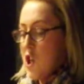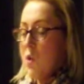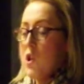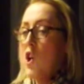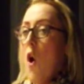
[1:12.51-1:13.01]

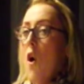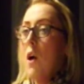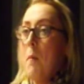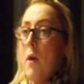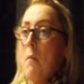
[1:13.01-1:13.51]
So to
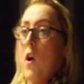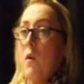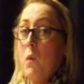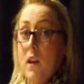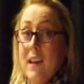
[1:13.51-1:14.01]
talk about
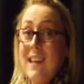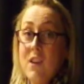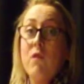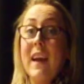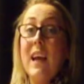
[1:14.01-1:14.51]
Martin, we'll need
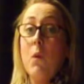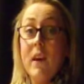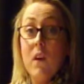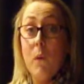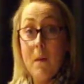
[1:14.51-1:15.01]
to really go
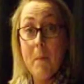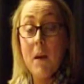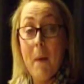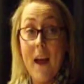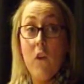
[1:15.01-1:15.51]
into a wee bit
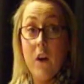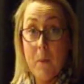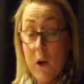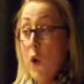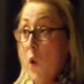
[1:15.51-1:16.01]
of background
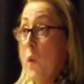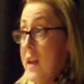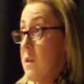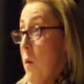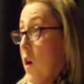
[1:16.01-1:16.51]
about who
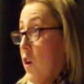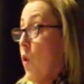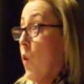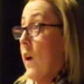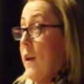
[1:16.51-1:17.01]
is Martin
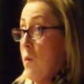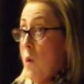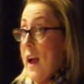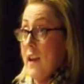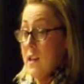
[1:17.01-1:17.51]
Corey,
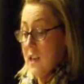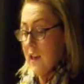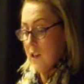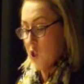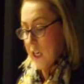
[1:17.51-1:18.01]
why is
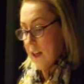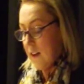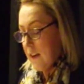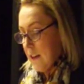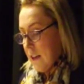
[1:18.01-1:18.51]
he in jail.